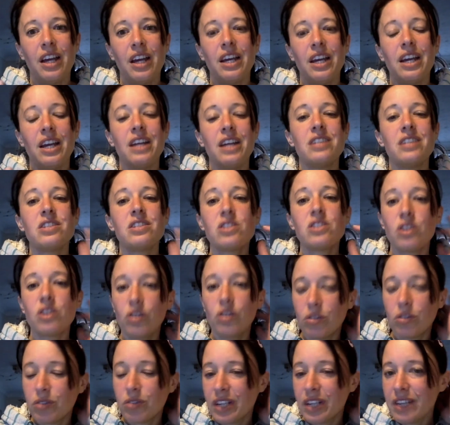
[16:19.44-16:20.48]
is to
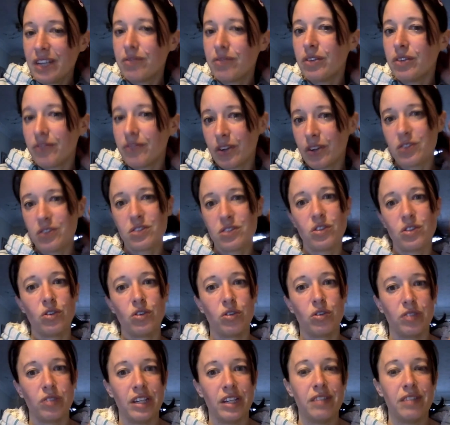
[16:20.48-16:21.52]
grieve with those who
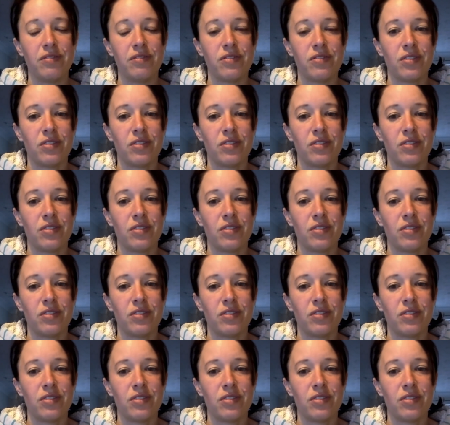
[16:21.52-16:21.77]
grieve,